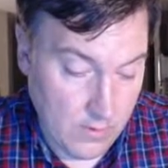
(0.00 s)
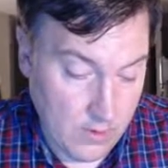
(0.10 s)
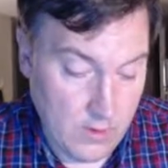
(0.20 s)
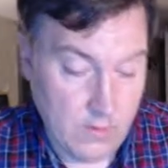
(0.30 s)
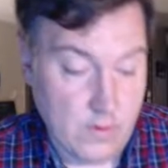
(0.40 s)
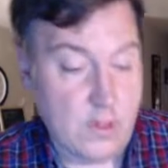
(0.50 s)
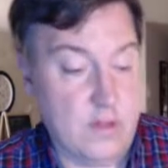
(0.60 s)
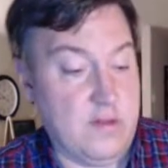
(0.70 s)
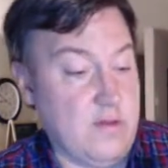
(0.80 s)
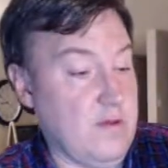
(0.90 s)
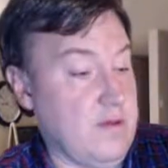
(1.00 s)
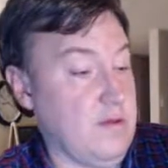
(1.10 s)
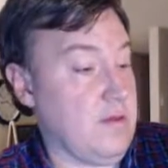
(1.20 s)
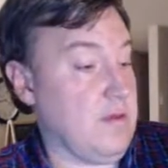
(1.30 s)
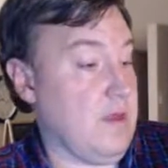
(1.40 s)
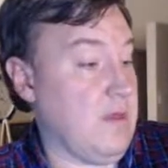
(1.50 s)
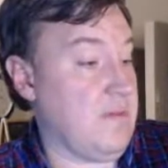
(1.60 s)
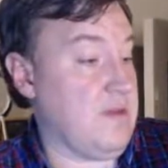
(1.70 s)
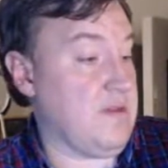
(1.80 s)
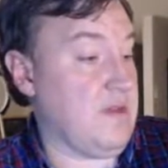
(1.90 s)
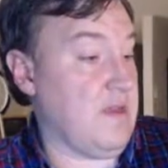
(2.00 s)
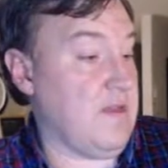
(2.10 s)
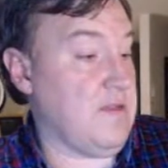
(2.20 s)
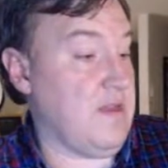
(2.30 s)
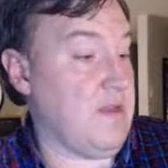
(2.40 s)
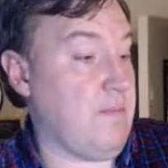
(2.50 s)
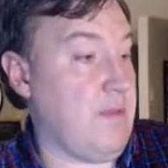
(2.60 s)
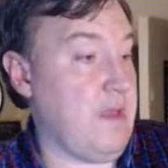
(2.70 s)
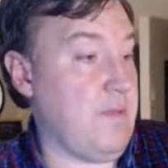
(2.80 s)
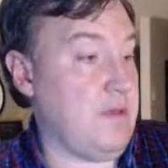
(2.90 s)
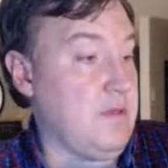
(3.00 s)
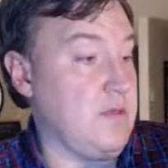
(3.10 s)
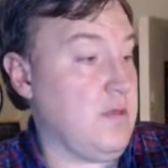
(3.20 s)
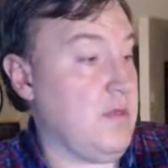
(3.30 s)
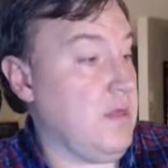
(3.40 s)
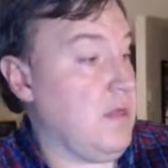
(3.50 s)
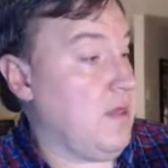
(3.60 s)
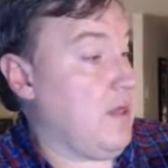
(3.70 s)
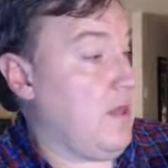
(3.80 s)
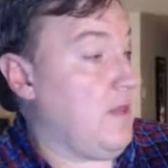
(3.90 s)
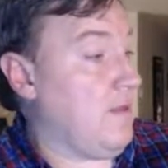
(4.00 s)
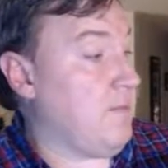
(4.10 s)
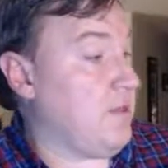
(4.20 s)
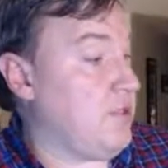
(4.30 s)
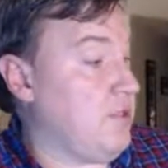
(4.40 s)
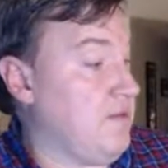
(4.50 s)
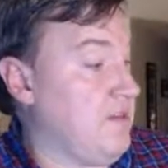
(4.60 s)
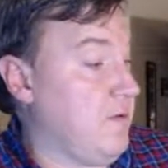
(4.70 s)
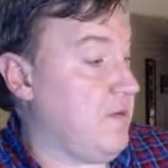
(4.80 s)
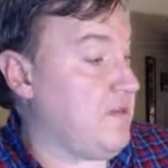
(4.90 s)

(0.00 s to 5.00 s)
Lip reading: Okay, so I'm going to say send a payment, and I'm going to choose US